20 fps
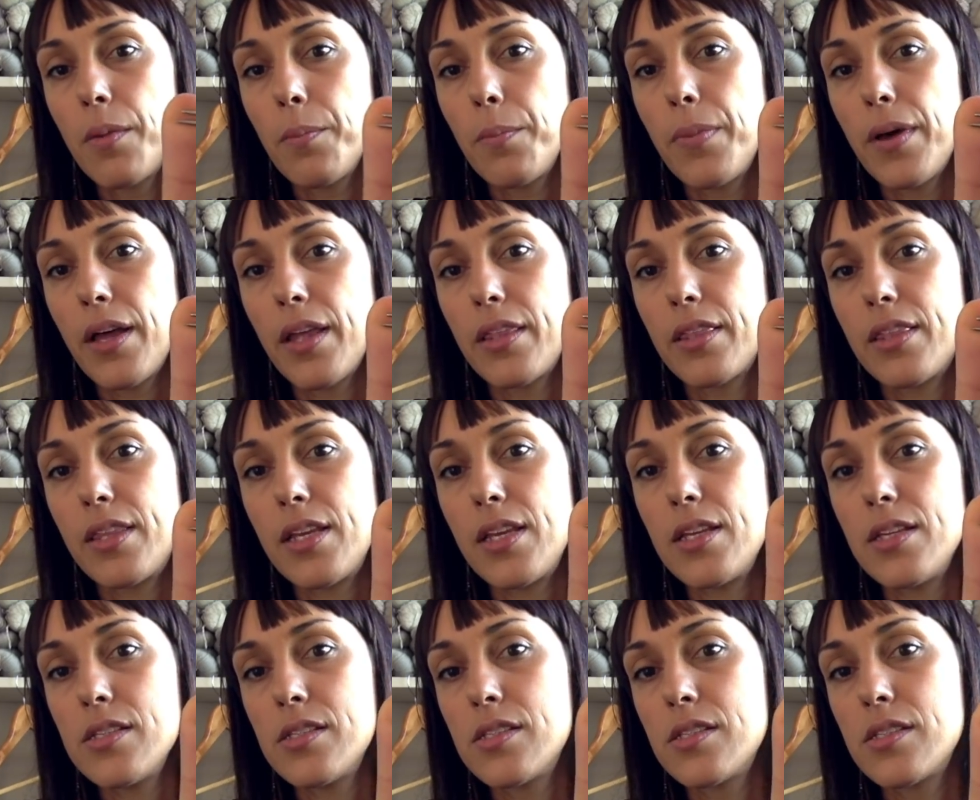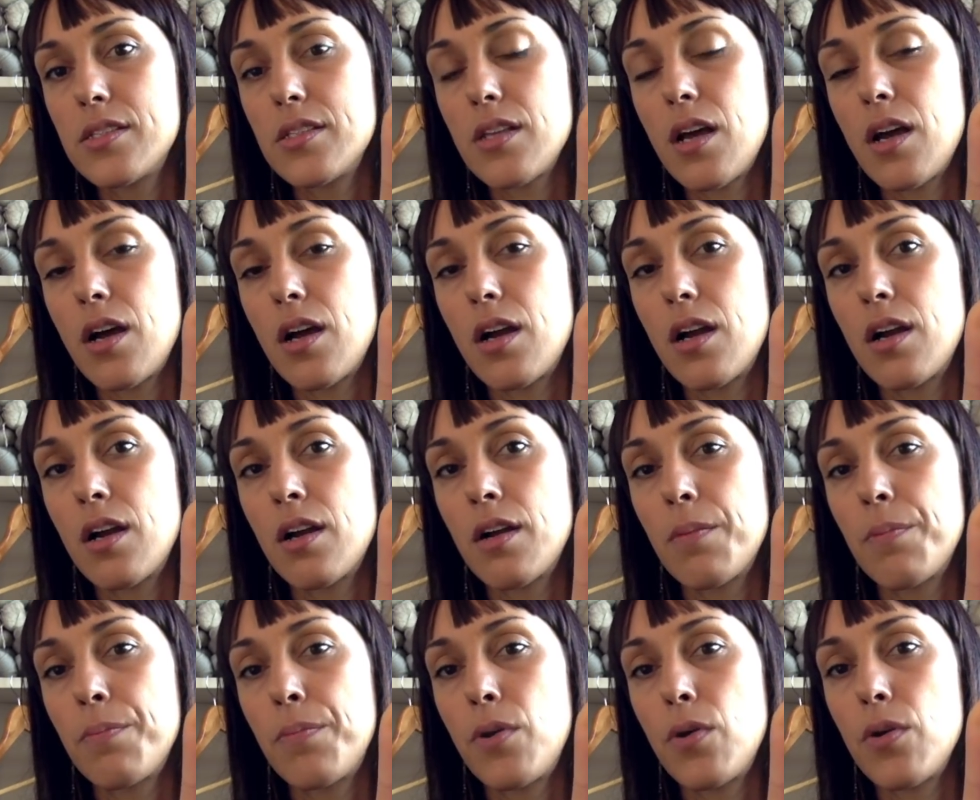but these are,
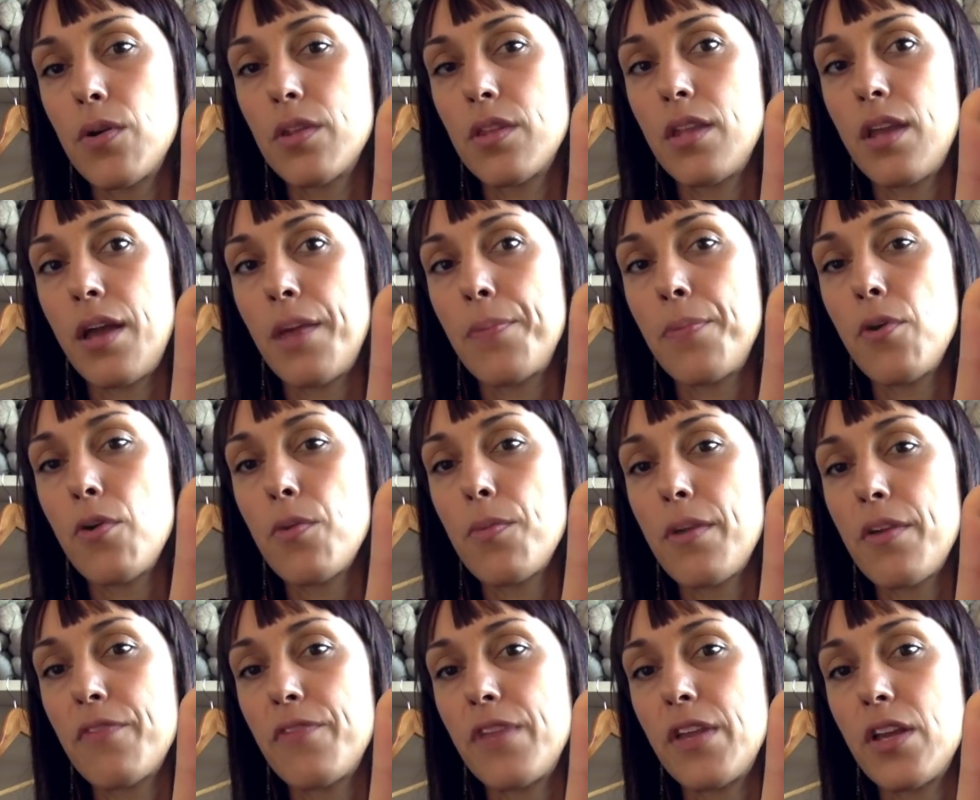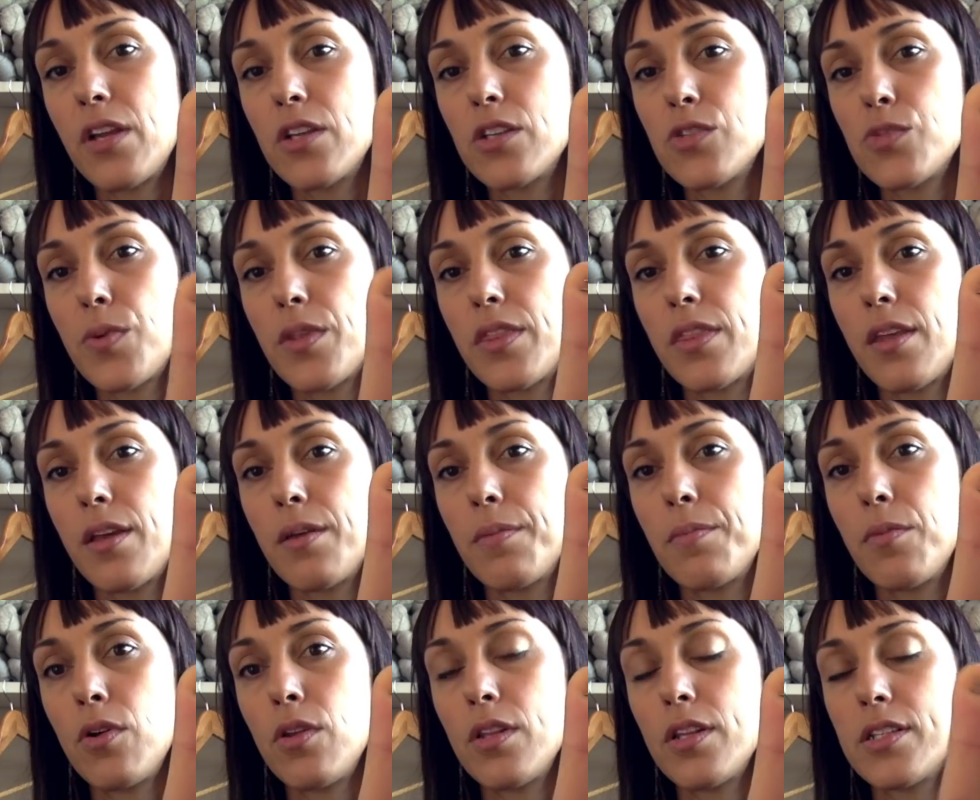I poke my fingers with them
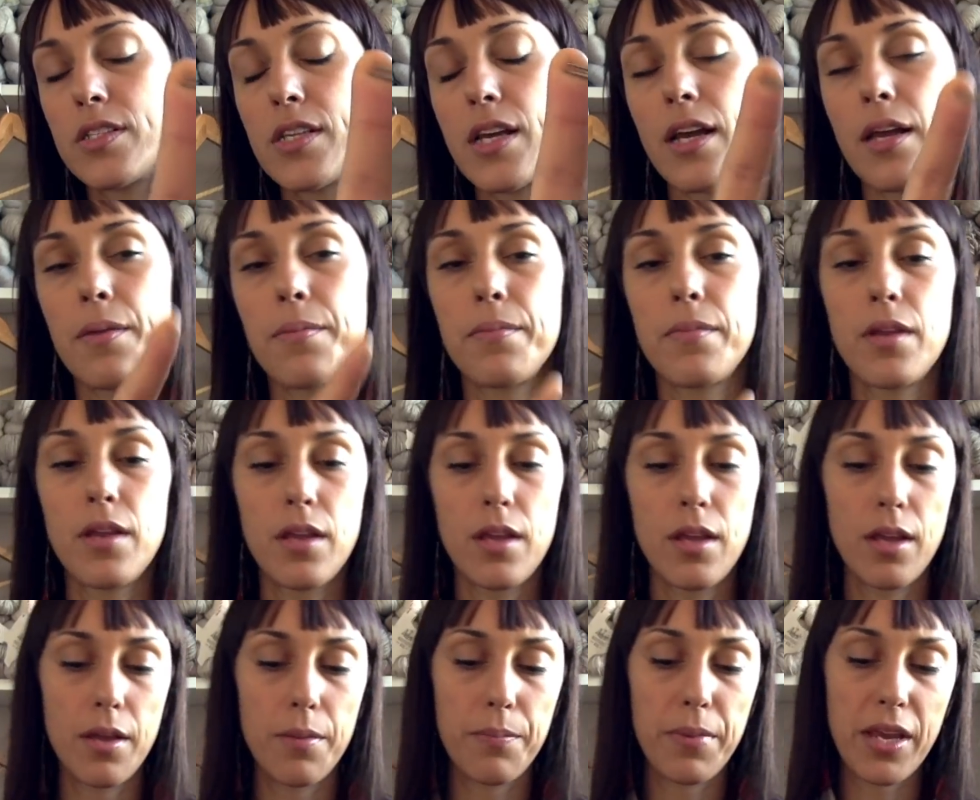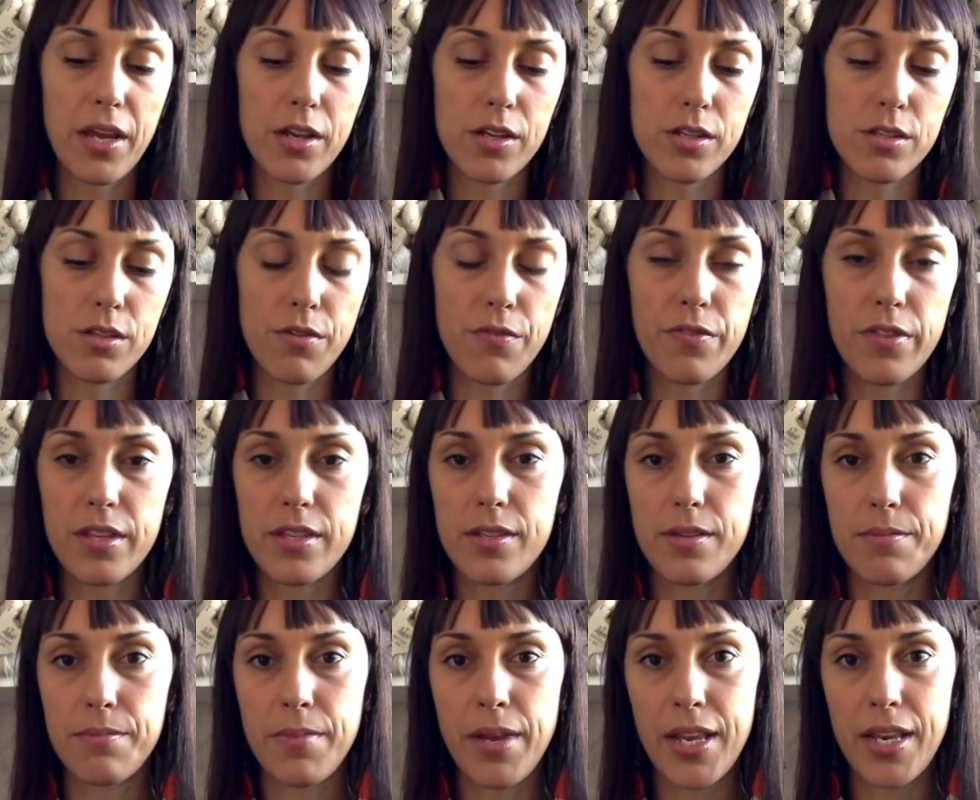all the time because of
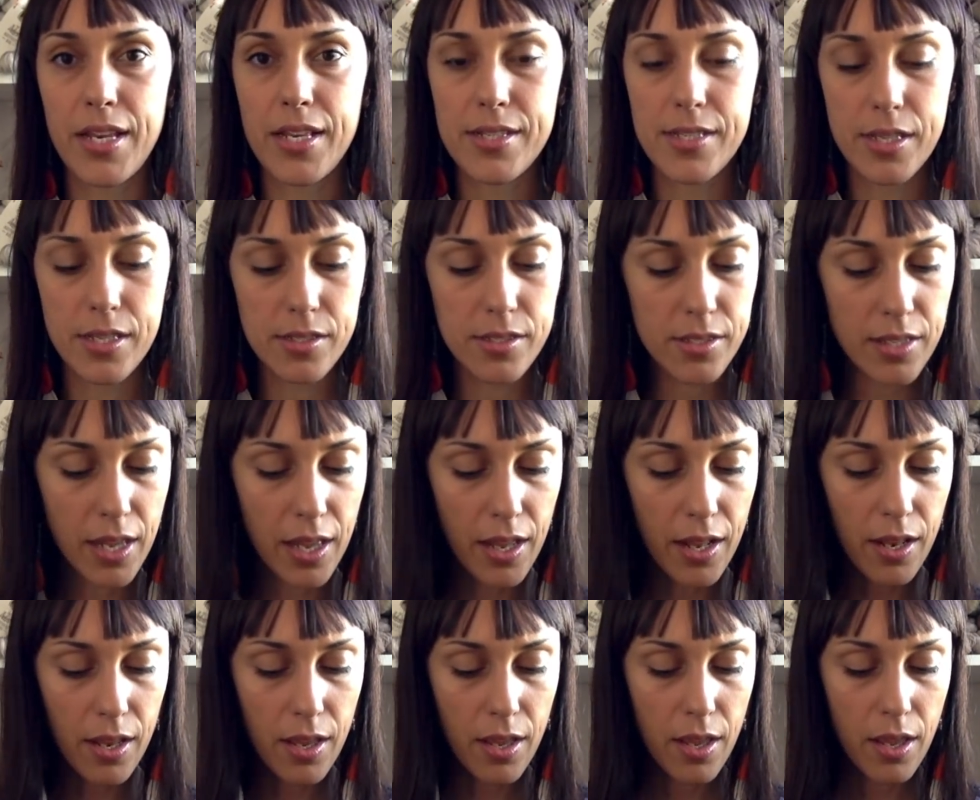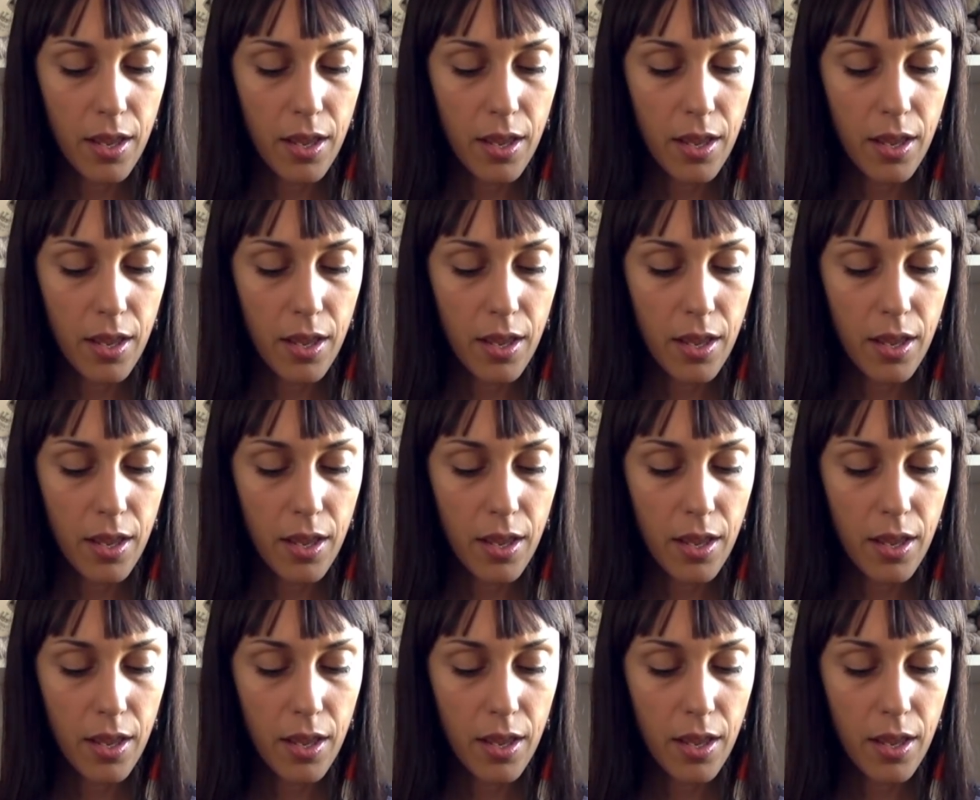my knitting style,